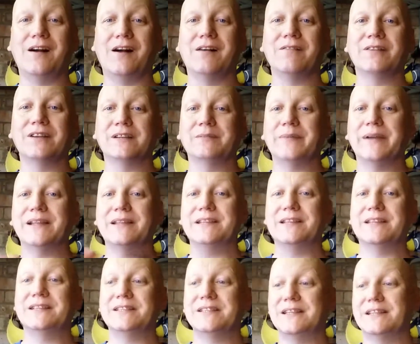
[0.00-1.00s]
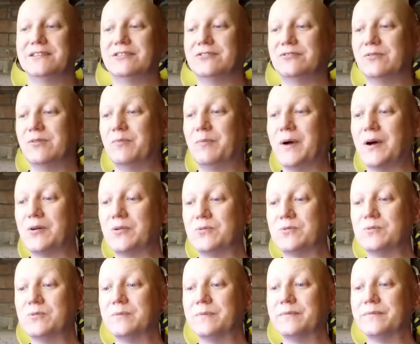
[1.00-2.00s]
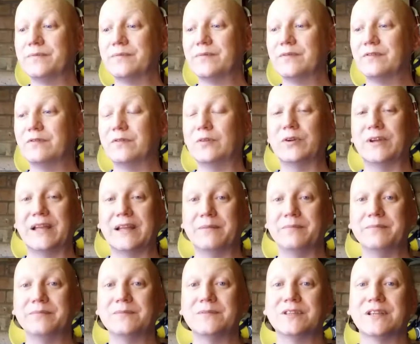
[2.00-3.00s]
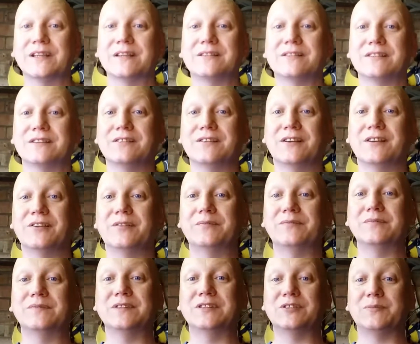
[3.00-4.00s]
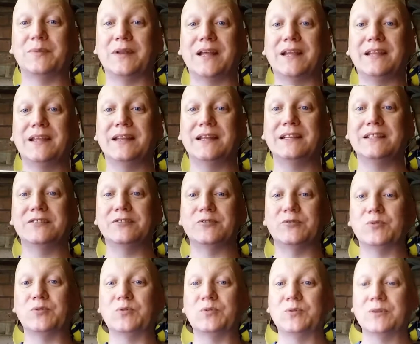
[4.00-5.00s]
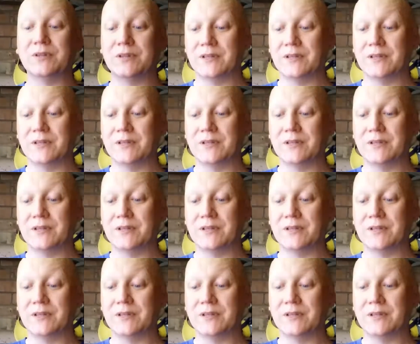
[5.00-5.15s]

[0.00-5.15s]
I'm going to make this into a bowl for him to display in his store.